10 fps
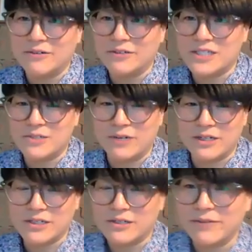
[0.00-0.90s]

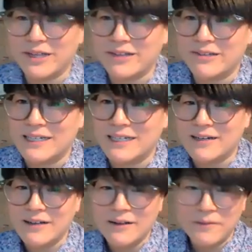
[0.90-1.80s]
structure rather than
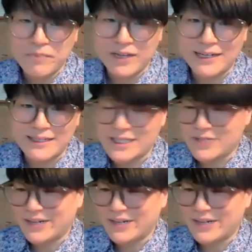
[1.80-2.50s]
to try to